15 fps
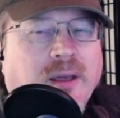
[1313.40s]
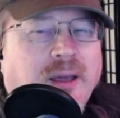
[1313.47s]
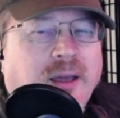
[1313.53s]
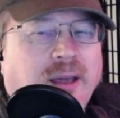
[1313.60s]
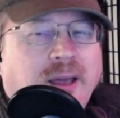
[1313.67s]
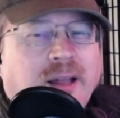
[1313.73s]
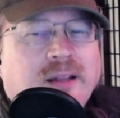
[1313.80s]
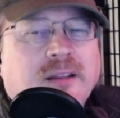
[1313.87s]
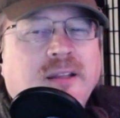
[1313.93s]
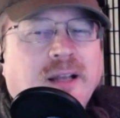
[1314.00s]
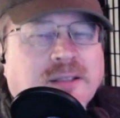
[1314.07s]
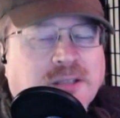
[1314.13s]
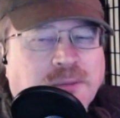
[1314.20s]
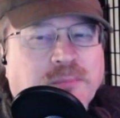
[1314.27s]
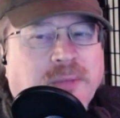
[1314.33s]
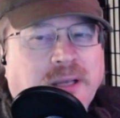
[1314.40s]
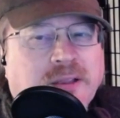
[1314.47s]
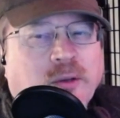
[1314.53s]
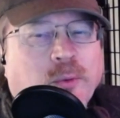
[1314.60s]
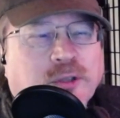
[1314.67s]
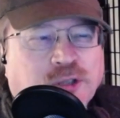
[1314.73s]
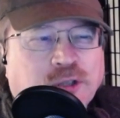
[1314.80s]
It doesn't mean
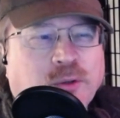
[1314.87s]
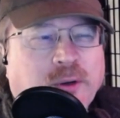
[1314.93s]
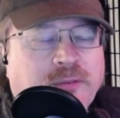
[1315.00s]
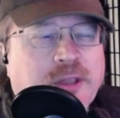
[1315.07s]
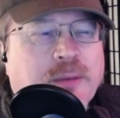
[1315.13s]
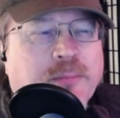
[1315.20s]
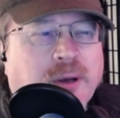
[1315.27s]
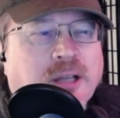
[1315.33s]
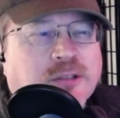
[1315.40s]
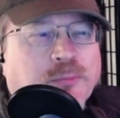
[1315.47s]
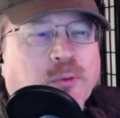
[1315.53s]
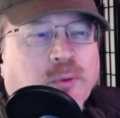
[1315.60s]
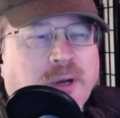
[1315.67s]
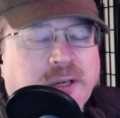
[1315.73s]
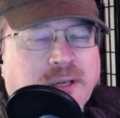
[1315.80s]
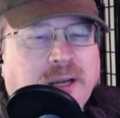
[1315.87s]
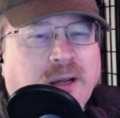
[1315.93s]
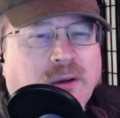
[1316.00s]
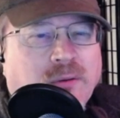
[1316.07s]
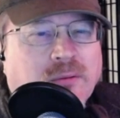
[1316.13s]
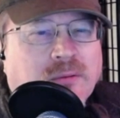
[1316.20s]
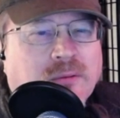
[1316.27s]
that we should do everything possible right
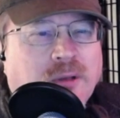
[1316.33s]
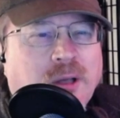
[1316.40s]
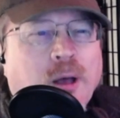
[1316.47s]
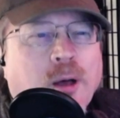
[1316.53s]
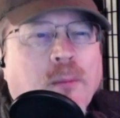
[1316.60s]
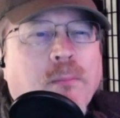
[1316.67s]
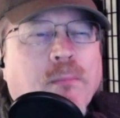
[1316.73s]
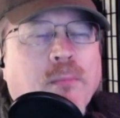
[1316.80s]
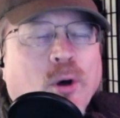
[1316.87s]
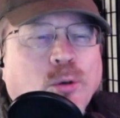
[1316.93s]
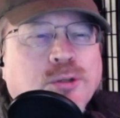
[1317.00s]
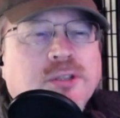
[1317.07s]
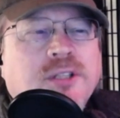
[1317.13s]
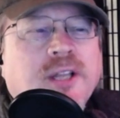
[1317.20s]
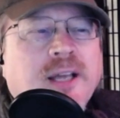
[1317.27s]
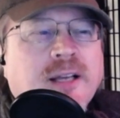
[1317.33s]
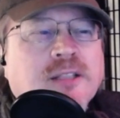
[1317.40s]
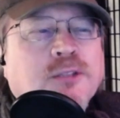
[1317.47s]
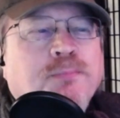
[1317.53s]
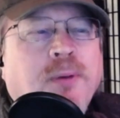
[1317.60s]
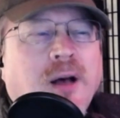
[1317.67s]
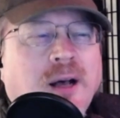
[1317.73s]
now. Most things
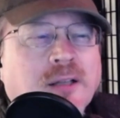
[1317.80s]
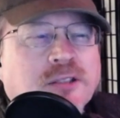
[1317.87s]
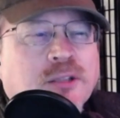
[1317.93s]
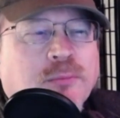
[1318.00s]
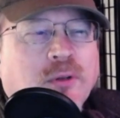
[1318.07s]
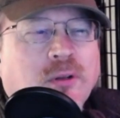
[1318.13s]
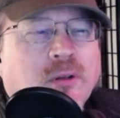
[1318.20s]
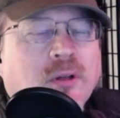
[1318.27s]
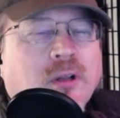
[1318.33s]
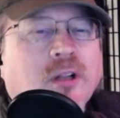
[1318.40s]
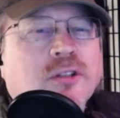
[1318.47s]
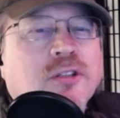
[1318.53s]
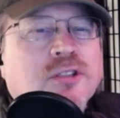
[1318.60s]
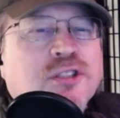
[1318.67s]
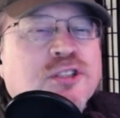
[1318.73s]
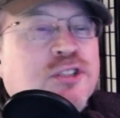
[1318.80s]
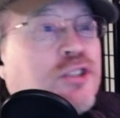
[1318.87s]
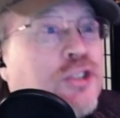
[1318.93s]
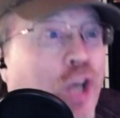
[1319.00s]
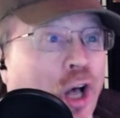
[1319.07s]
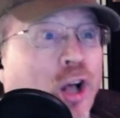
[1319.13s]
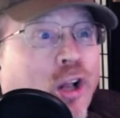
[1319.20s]
possible to
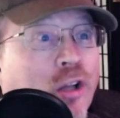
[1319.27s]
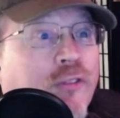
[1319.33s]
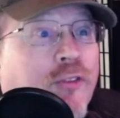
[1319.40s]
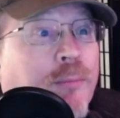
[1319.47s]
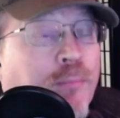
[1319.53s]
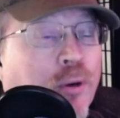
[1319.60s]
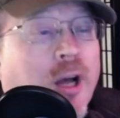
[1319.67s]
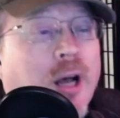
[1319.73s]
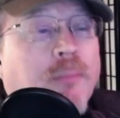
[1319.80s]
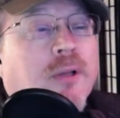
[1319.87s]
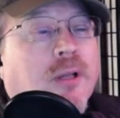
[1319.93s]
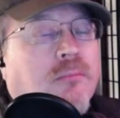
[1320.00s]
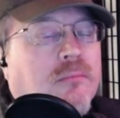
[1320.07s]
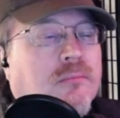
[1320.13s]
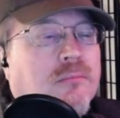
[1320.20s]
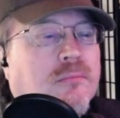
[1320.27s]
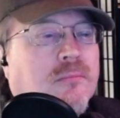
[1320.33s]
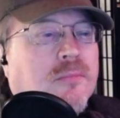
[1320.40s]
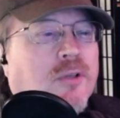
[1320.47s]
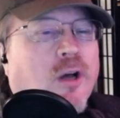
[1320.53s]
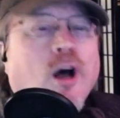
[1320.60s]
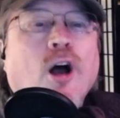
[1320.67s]
solve a problem are